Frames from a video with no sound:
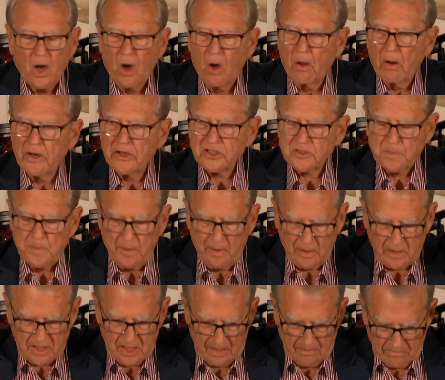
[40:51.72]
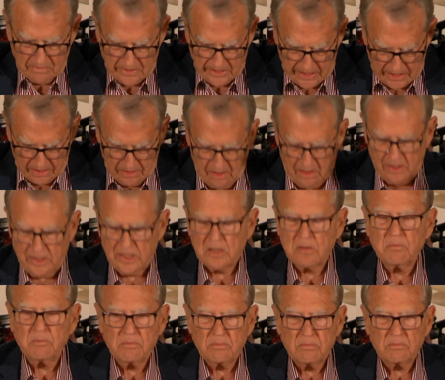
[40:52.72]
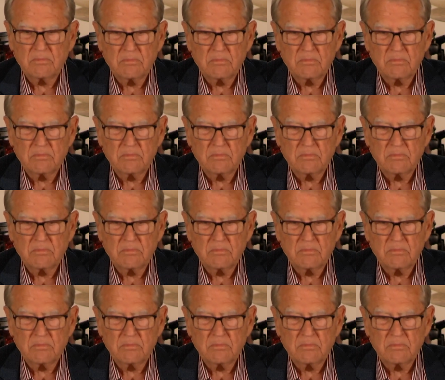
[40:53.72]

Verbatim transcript: Holy Spirit came down on him